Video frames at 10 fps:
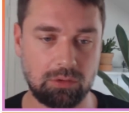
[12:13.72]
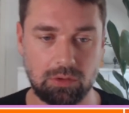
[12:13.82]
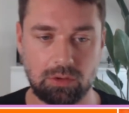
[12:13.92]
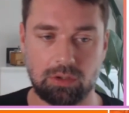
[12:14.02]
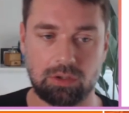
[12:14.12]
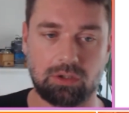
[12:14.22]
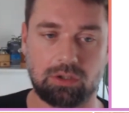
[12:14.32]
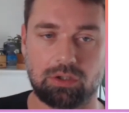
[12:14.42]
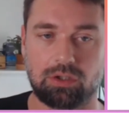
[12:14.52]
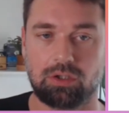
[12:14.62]

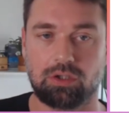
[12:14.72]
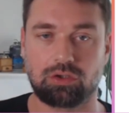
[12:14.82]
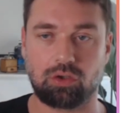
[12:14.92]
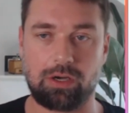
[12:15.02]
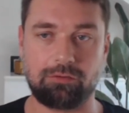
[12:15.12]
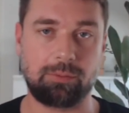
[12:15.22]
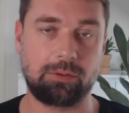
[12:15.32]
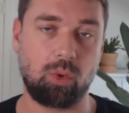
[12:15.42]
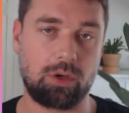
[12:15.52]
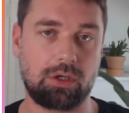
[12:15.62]
So I've been
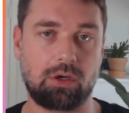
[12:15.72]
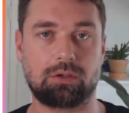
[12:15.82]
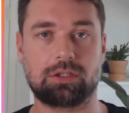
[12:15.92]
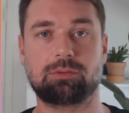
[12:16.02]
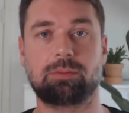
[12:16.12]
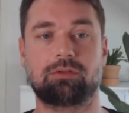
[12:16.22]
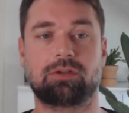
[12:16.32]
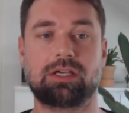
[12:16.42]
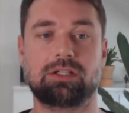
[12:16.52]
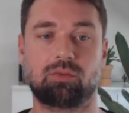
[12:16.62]
working on this
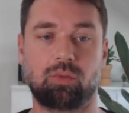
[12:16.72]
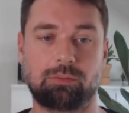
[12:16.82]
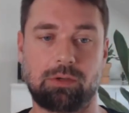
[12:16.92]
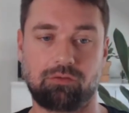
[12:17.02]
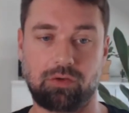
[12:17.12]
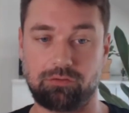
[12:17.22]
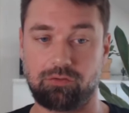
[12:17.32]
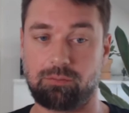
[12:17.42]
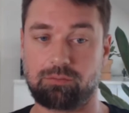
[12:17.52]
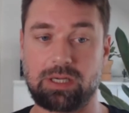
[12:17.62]
specification with my friend
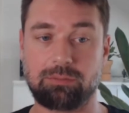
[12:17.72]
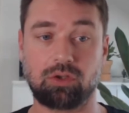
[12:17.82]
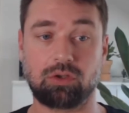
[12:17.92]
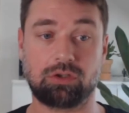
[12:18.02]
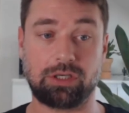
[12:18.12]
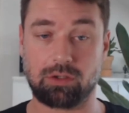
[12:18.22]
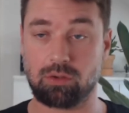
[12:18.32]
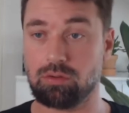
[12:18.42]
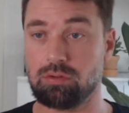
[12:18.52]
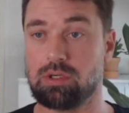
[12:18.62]
from Samsung,
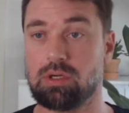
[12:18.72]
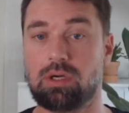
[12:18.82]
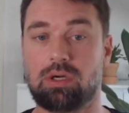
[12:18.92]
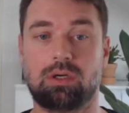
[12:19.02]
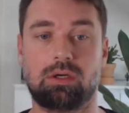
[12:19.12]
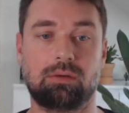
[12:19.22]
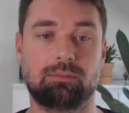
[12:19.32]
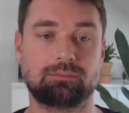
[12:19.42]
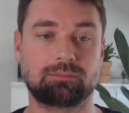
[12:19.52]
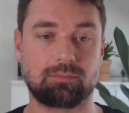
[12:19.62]
Diego.
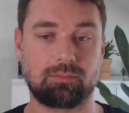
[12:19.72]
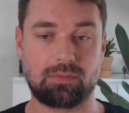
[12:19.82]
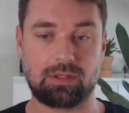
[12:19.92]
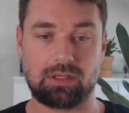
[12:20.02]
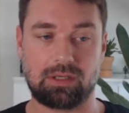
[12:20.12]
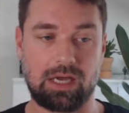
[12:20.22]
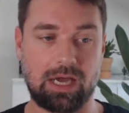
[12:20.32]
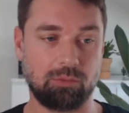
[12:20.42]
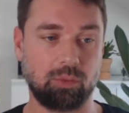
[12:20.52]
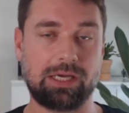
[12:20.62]

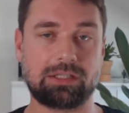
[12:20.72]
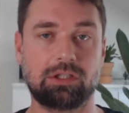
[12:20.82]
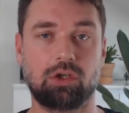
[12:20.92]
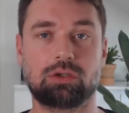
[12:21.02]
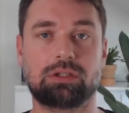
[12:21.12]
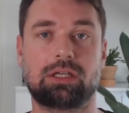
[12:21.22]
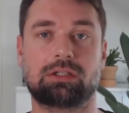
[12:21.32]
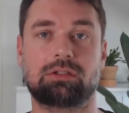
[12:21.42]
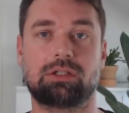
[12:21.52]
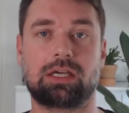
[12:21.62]
And we actually looked at
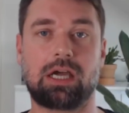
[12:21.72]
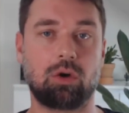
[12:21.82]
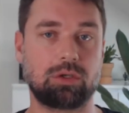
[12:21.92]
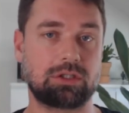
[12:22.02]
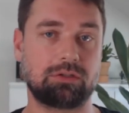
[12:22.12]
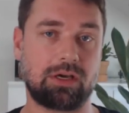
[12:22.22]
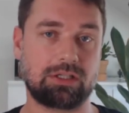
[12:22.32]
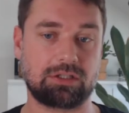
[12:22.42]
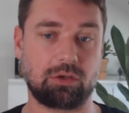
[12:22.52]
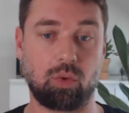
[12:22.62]
like how these
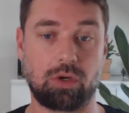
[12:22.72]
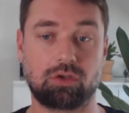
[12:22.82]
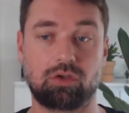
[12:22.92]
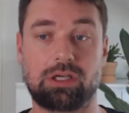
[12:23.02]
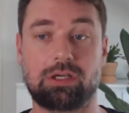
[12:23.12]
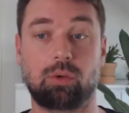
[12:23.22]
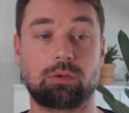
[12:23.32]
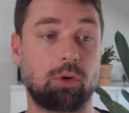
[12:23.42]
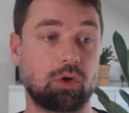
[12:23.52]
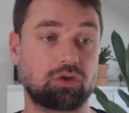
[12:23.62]
devices are working today and what
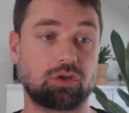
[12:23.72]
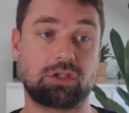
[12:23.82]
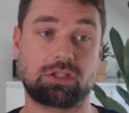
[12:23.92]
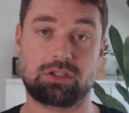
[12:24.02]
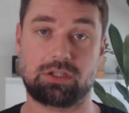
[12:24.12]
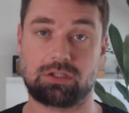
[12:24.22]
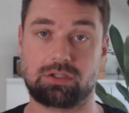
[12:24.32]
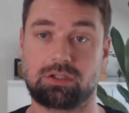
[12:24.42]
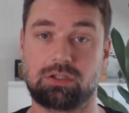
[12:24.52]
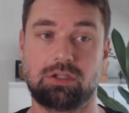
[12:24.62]
postures exist.